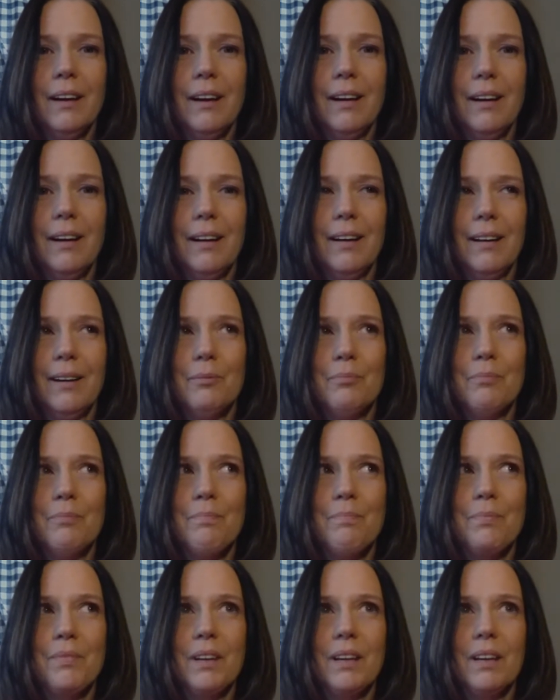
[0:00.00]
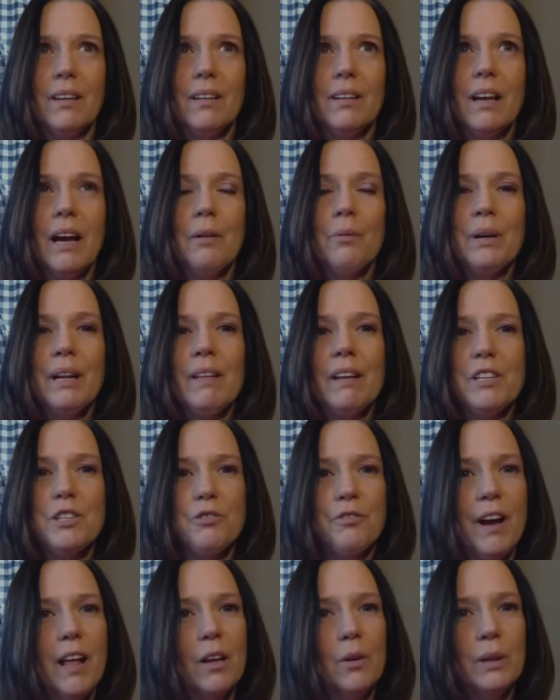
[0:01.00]
Um, I want to let
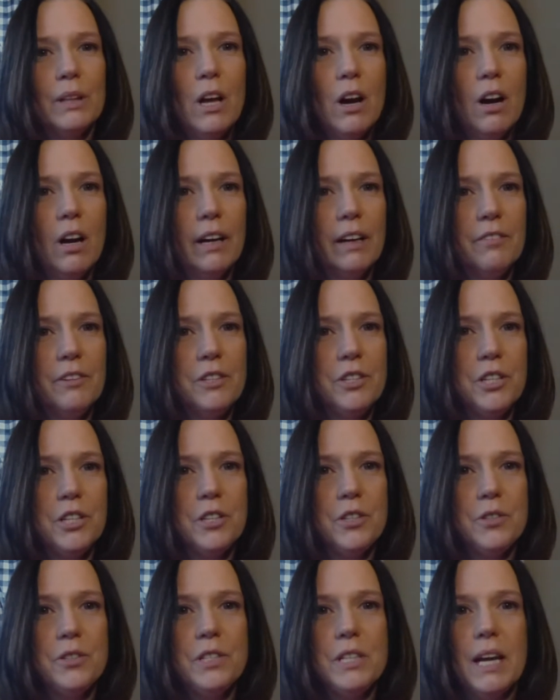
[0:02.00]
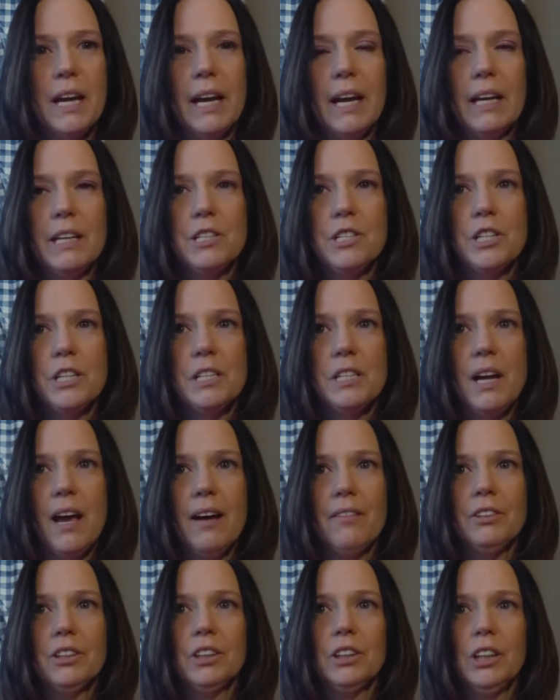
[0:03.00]
you follow along if you choose and just
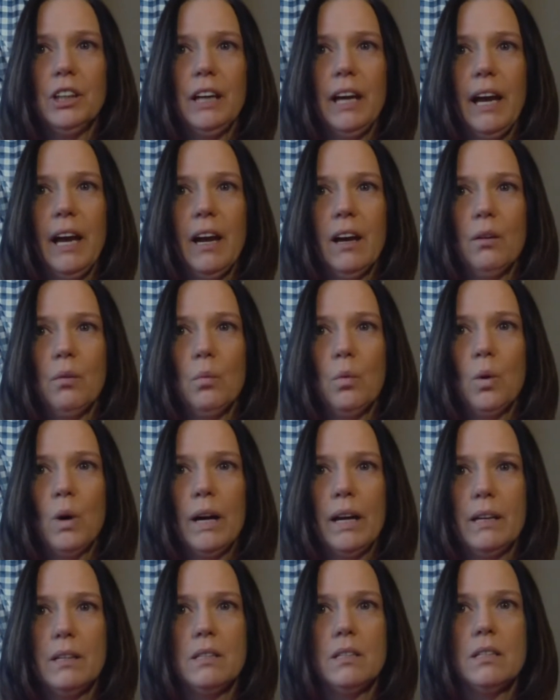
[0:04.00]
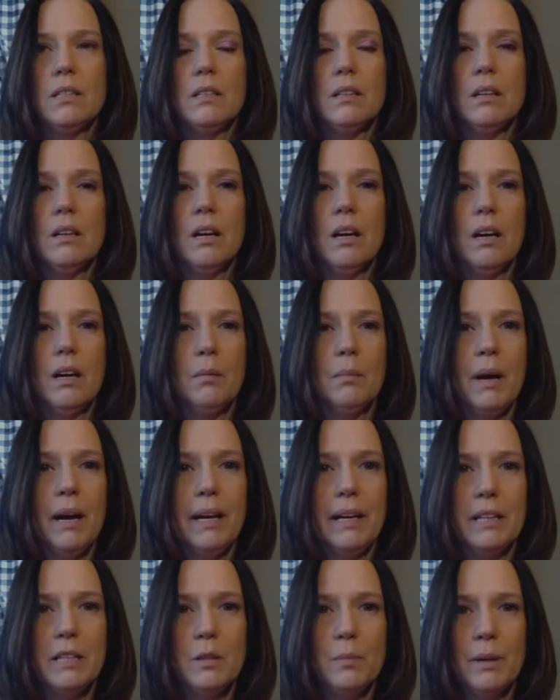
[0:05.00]
have a look at what um,
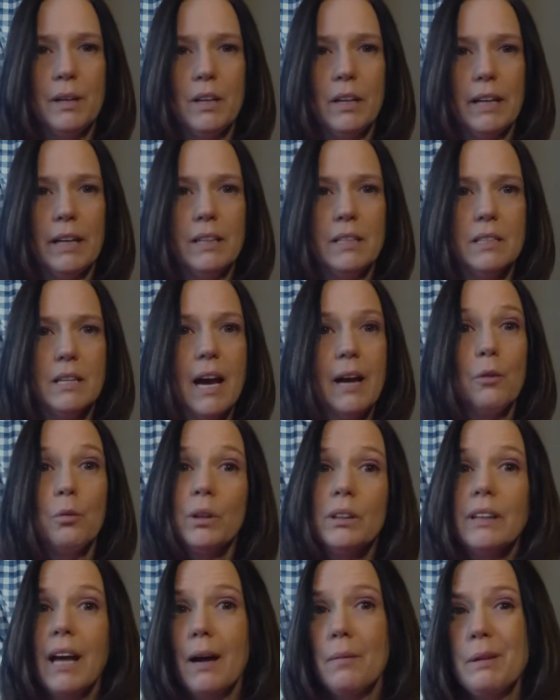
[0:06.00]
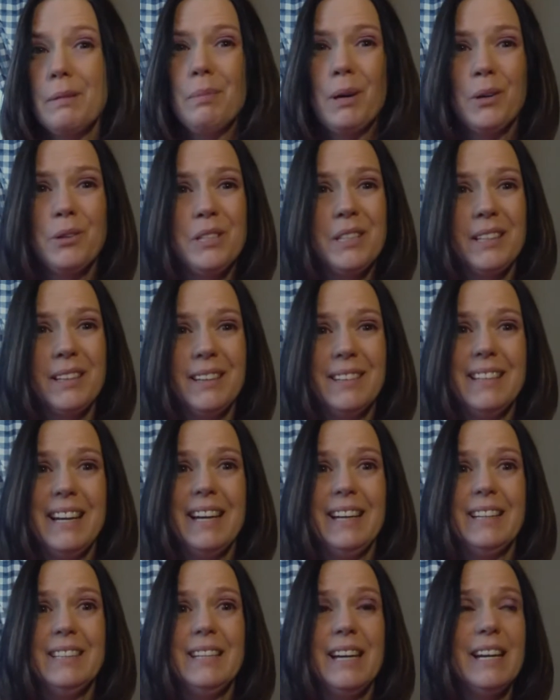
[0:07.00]
I experience. I will not be posting a
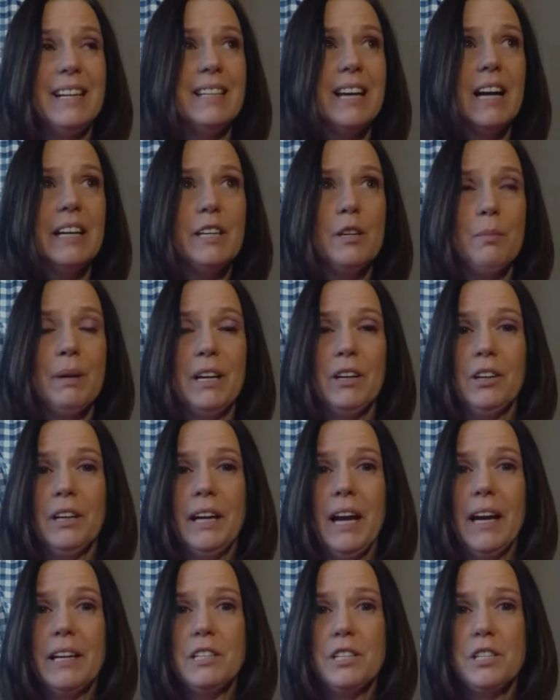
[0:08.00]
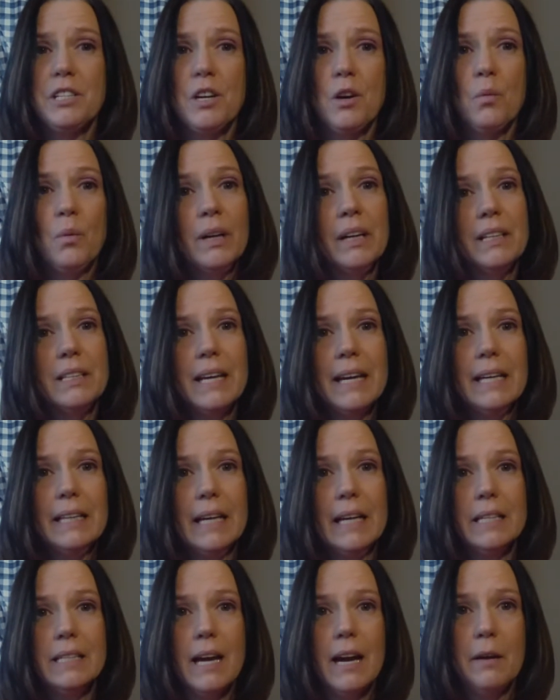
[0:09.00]
day to day documentary. I just don't want to take
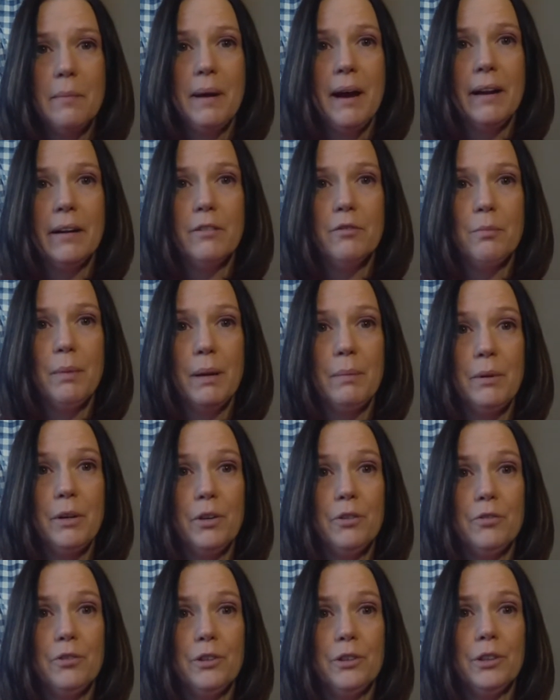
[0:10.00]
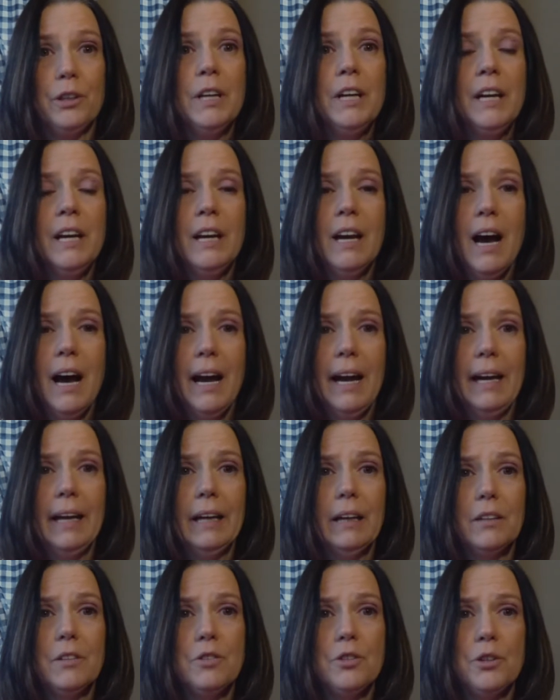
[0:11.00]
that time out of my beautiful
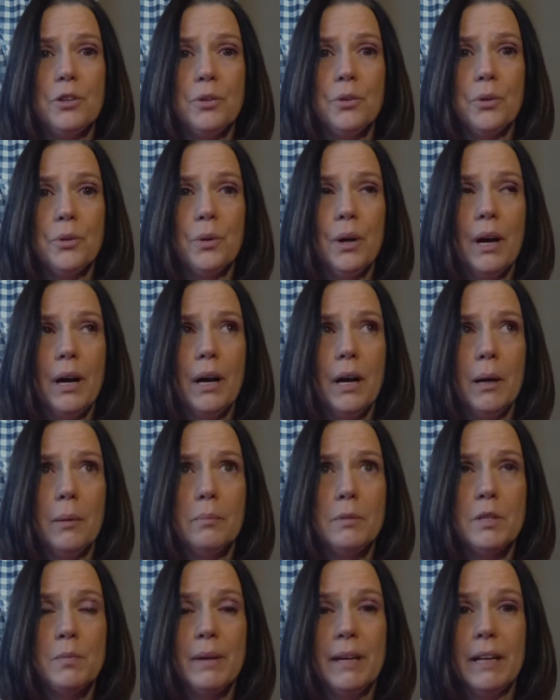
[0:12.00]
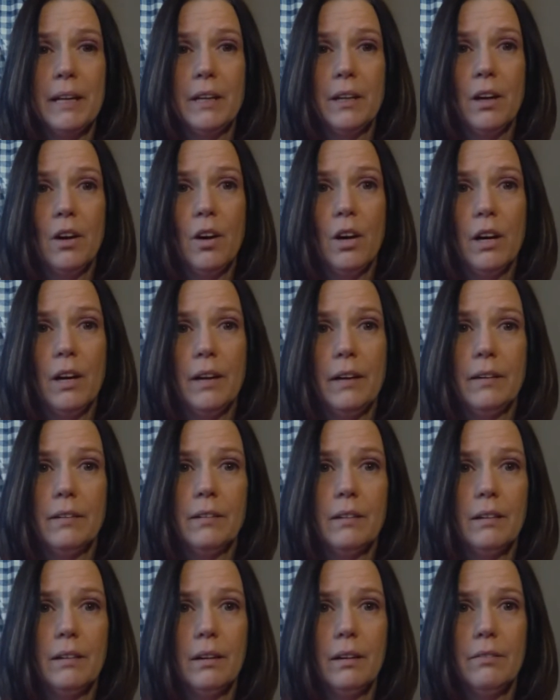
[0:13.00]
hike to um, spend
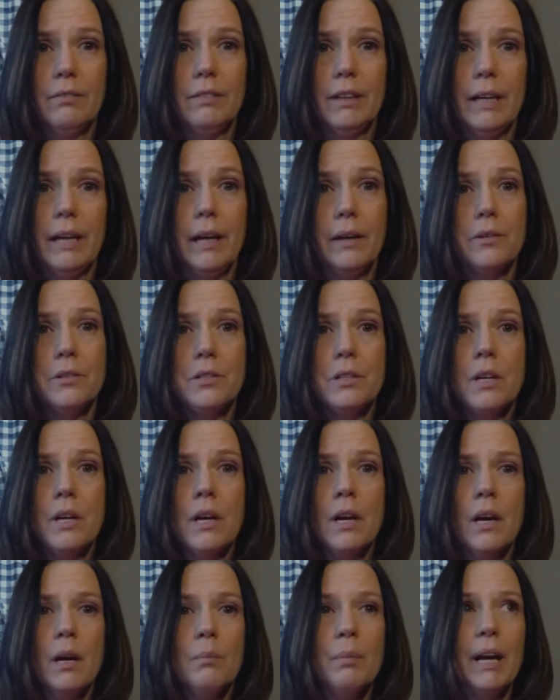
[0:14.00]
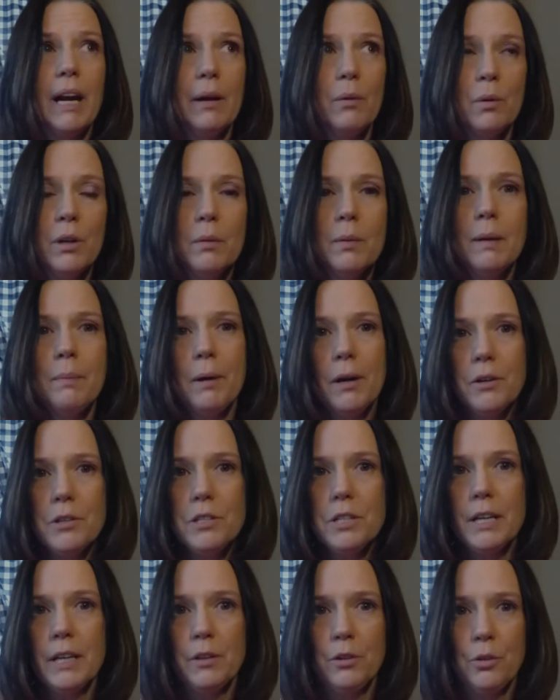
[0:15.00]
on, on videos. But I will be
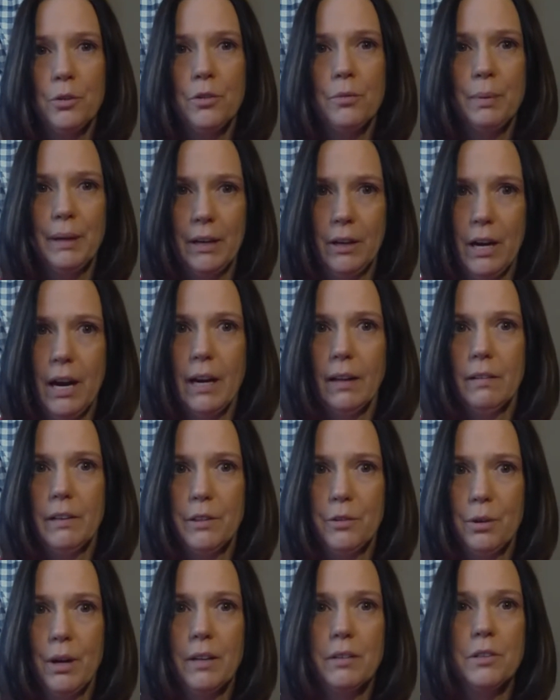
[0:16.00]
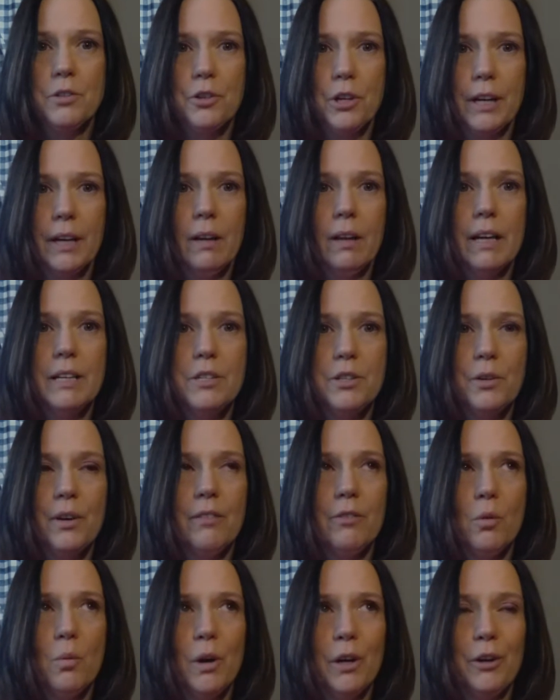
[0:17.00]
posting through, periodically throughout the trail. I do
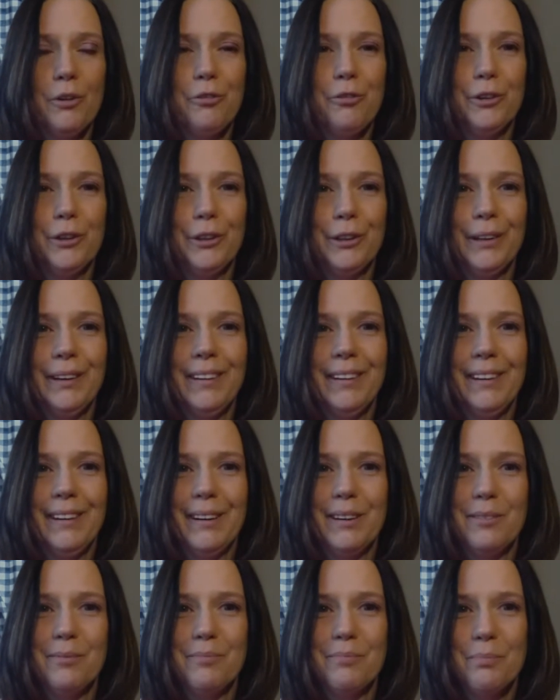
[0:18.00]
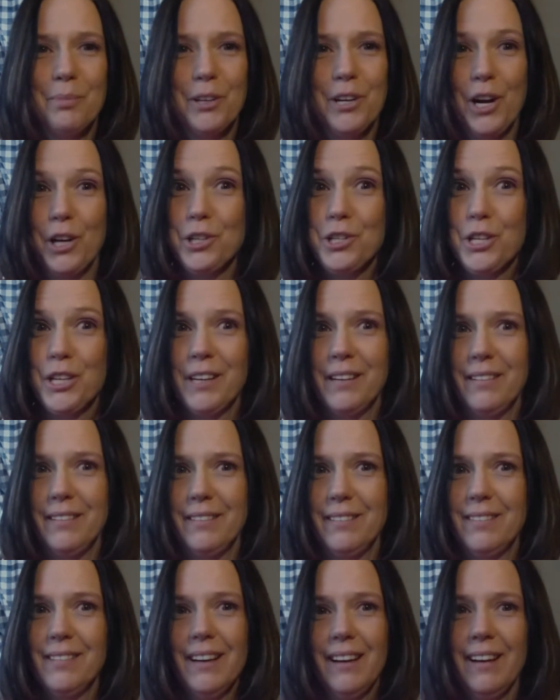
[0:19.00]
have a wonderful um, production
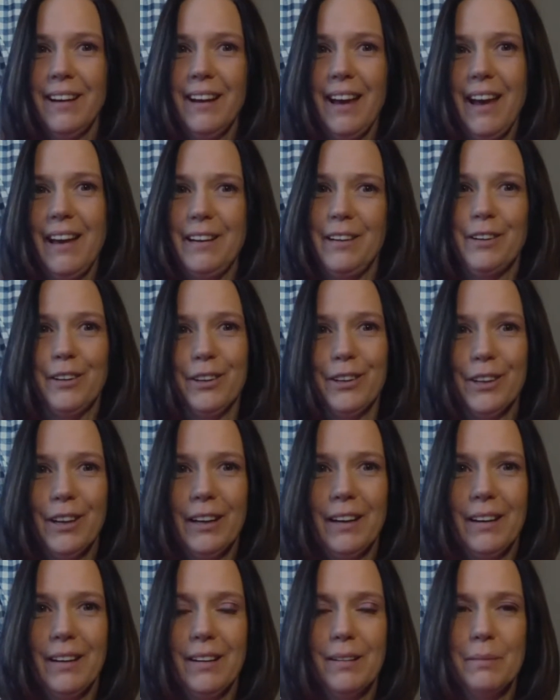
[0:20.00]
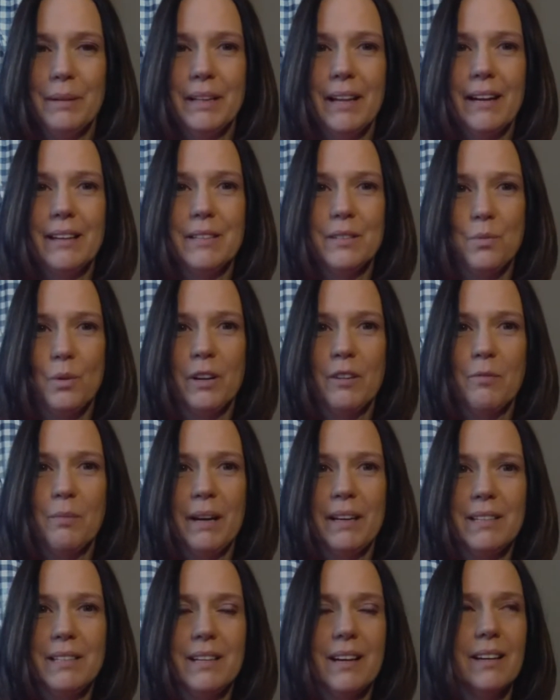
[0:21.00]
and editor, um, and that is one of
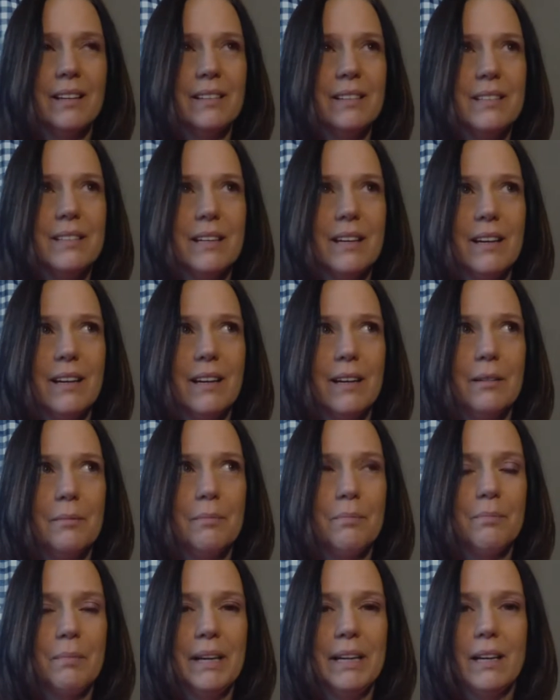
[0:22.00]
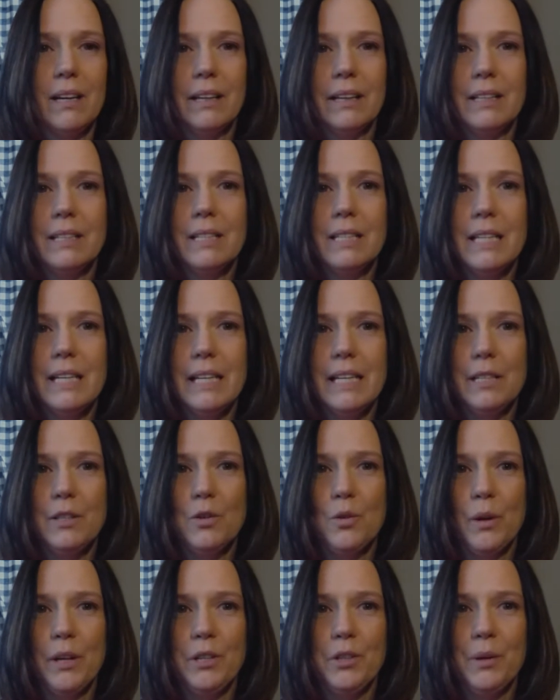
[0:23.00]
my sons, um, my youngest.
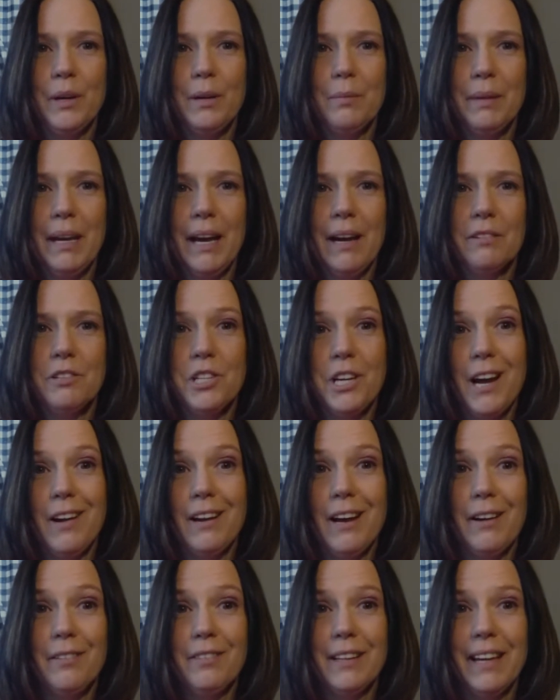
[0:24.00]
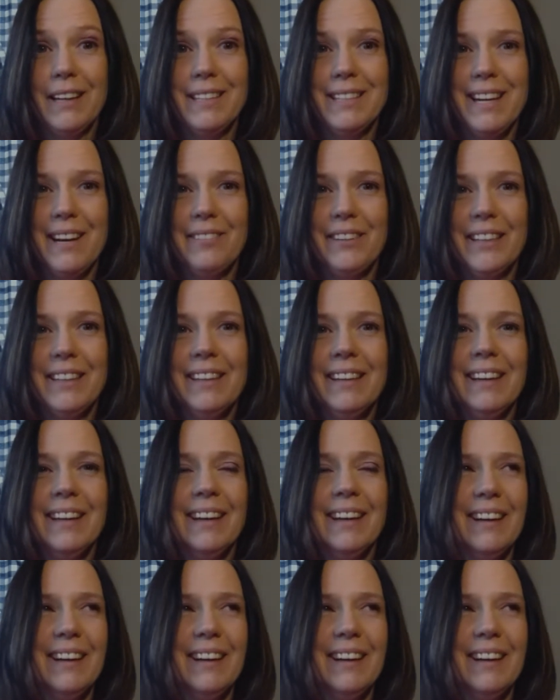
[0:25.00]
He's going to help me out. Shout out. Thanks, Devin.